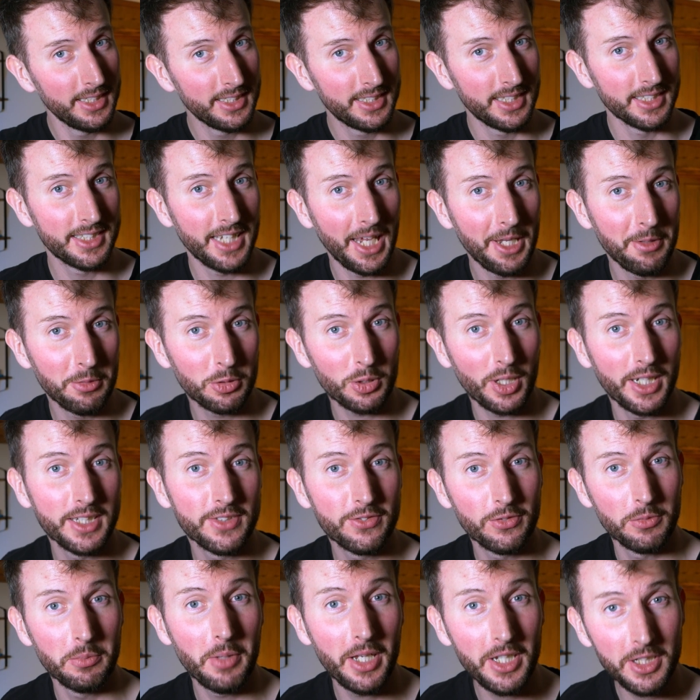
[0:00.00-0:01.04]
it's the same
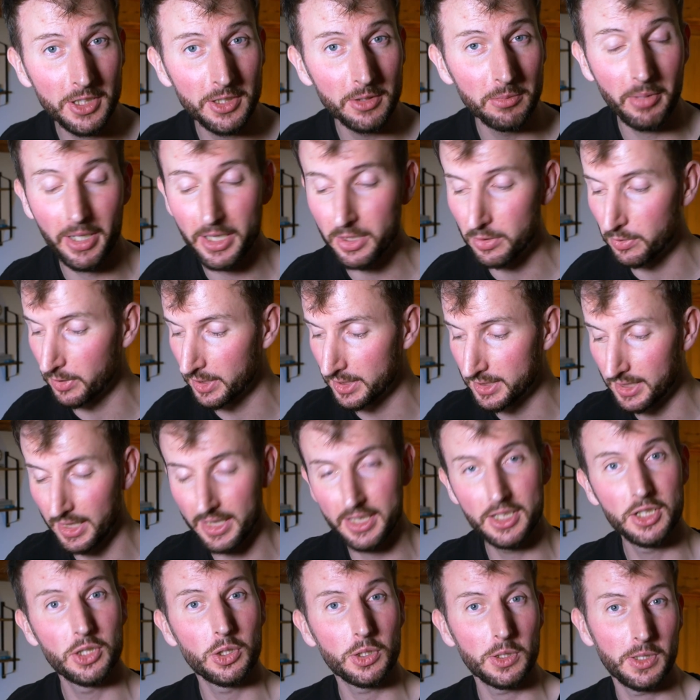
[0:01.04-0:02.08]
transformation matrix,
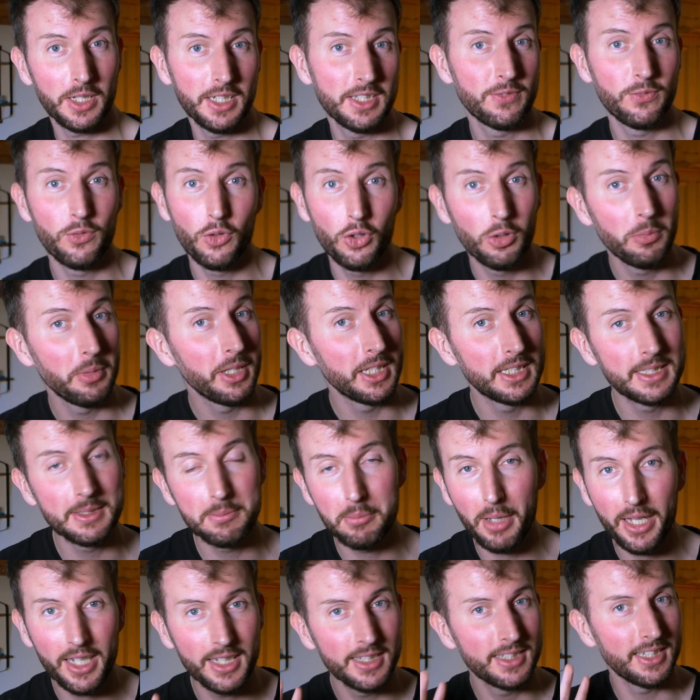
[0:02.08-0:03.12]
it's transforming
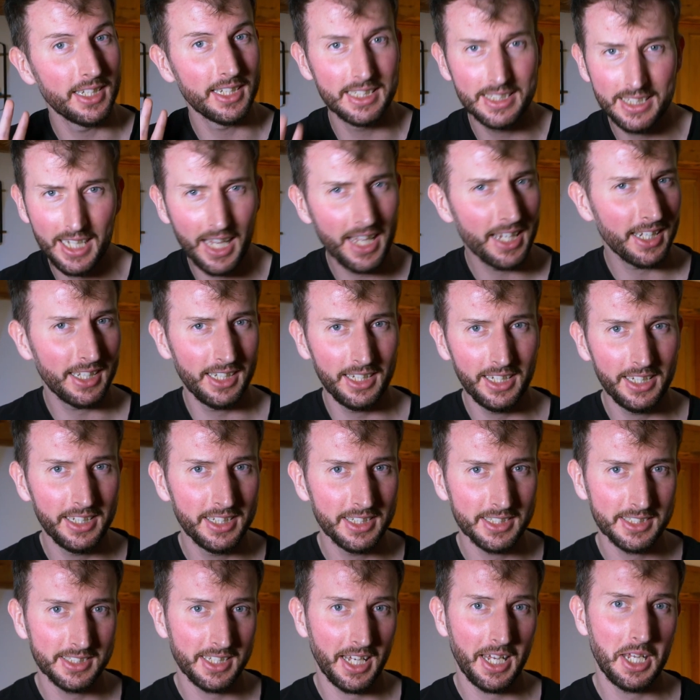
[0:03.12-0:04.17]
space exactly
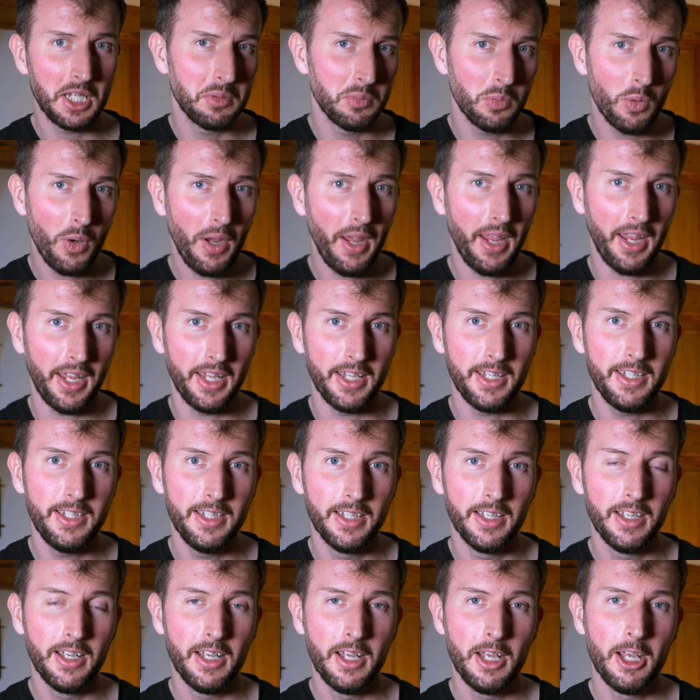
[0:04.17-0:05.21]
the same
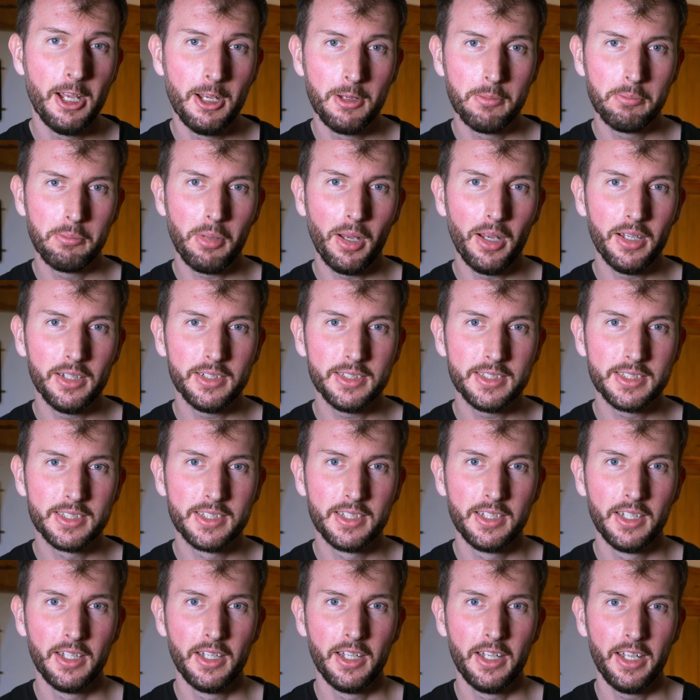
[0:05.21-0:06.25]
way,
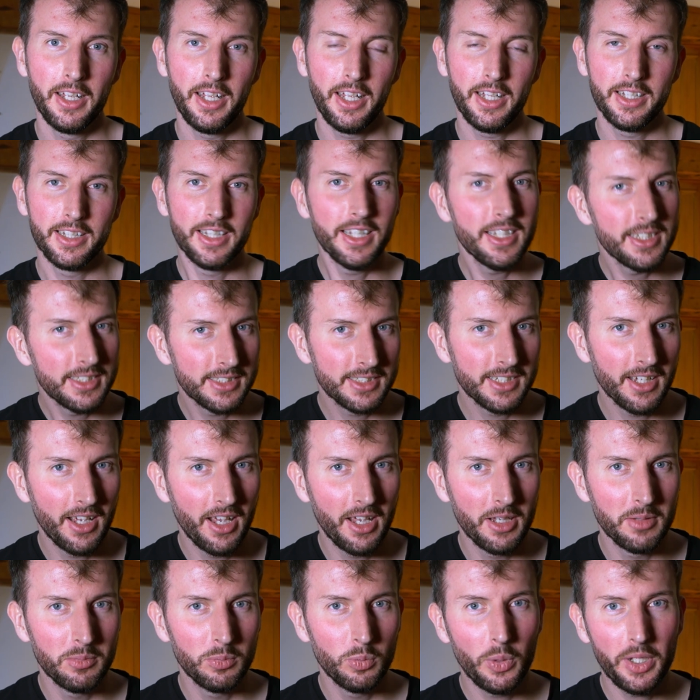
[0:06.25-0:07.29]
but this
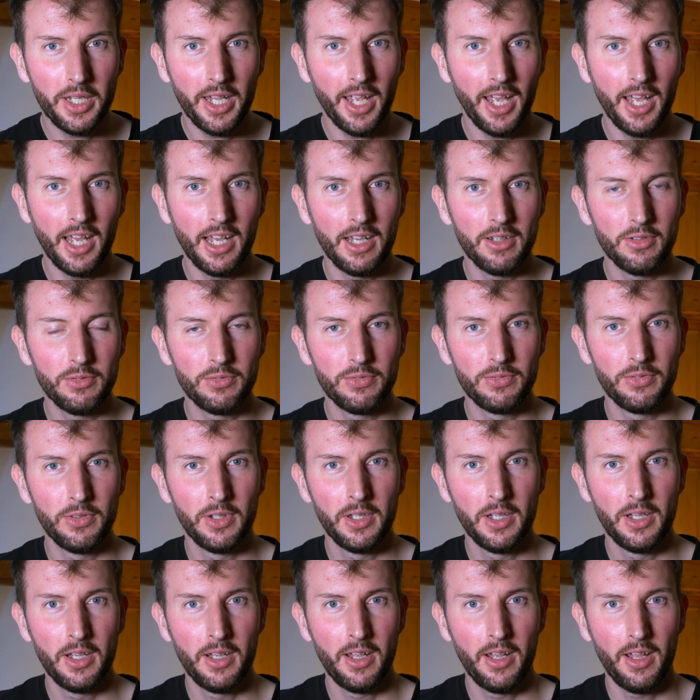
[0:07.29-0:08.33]
time we have
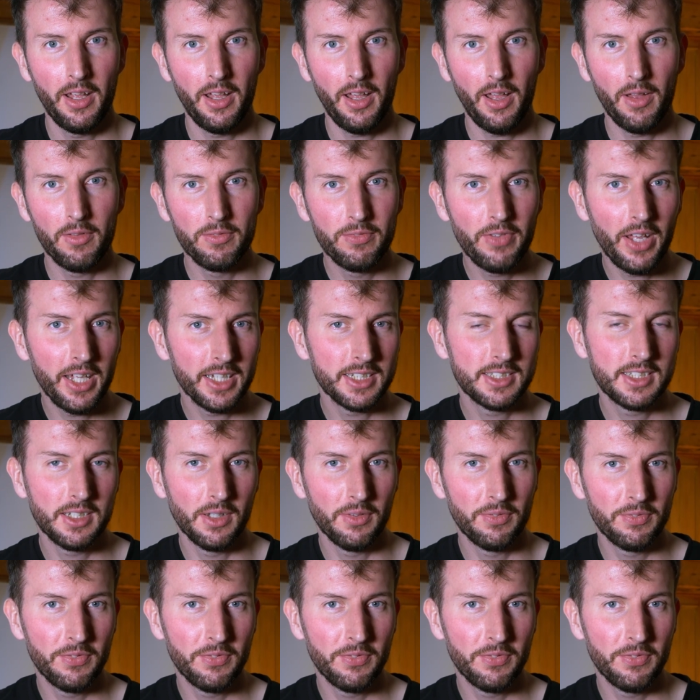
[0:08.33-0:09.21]
a vector